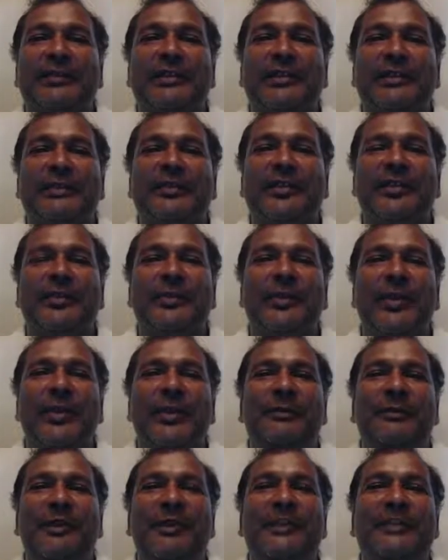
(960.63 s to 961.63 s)
for 20
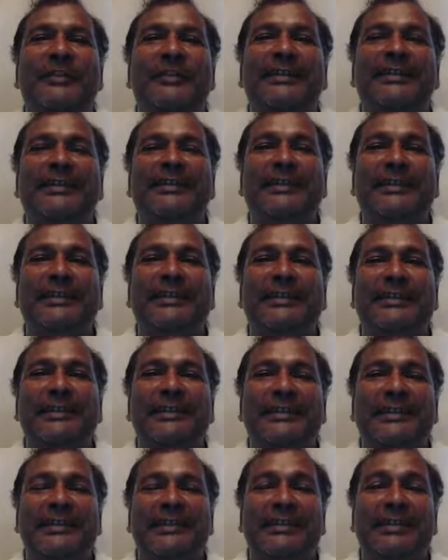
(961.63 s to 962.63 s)
minutes
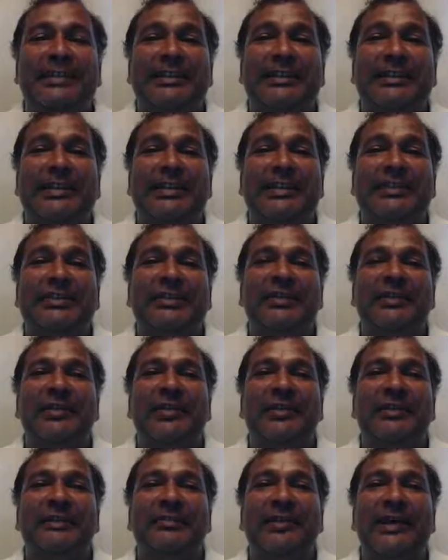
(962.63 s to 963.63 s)
in
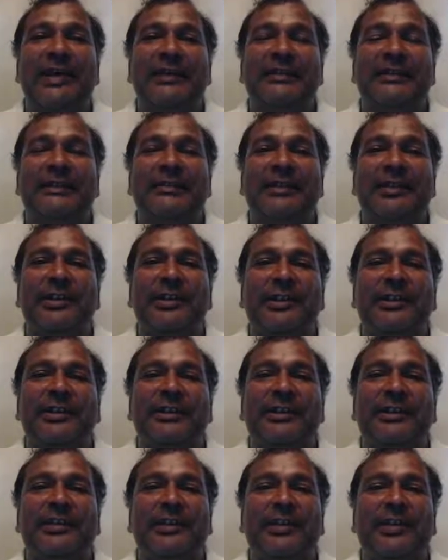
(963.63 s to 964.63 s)
shooting the basketball. And
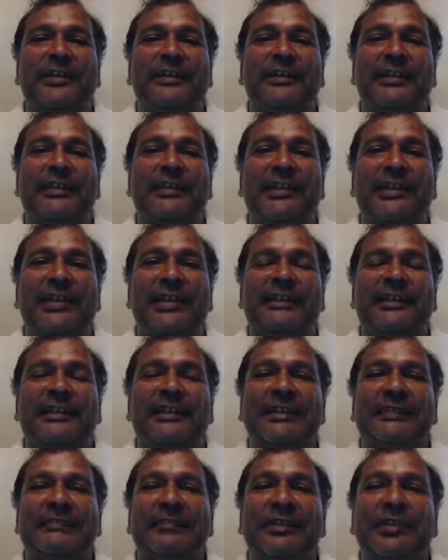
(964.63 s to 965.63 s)
so he's in
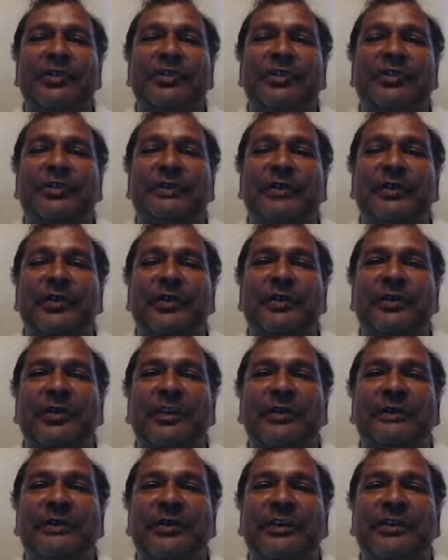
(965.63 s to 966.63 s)
constant motion for
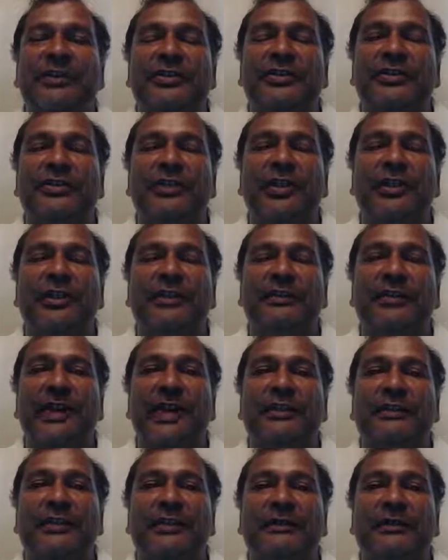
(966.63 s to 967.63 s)
20 minutes shooting the
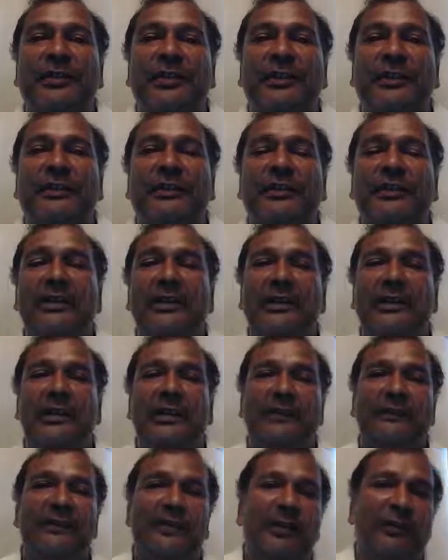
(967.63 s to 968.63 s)
basketball
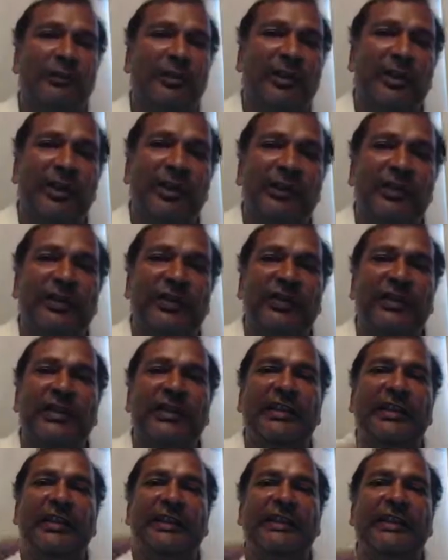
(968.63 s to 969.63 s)
from close
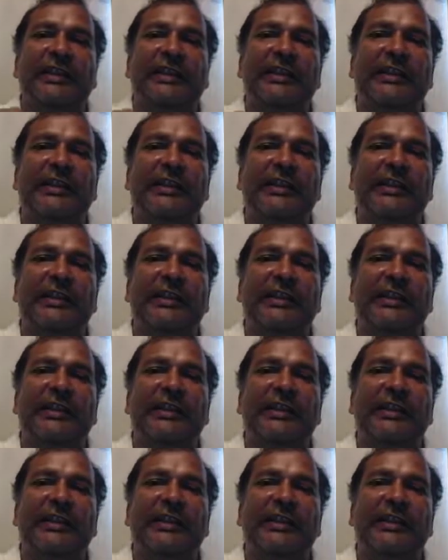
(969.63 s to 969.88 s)
in,